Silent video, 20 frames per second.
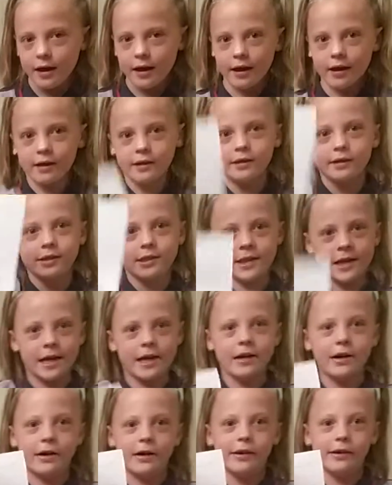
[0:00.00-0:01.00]
and a
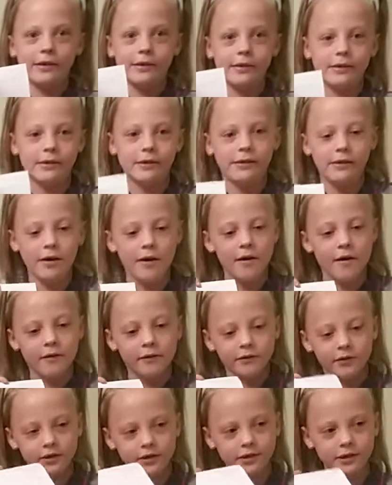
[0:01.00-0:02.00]
data.
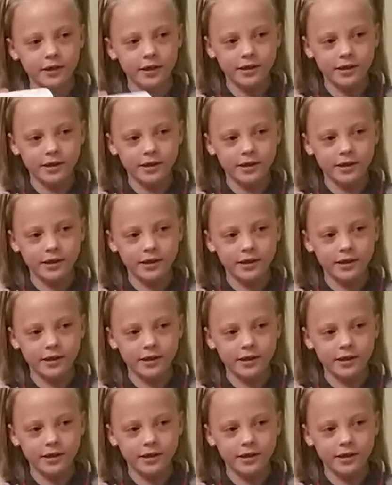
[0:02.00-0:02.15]
First,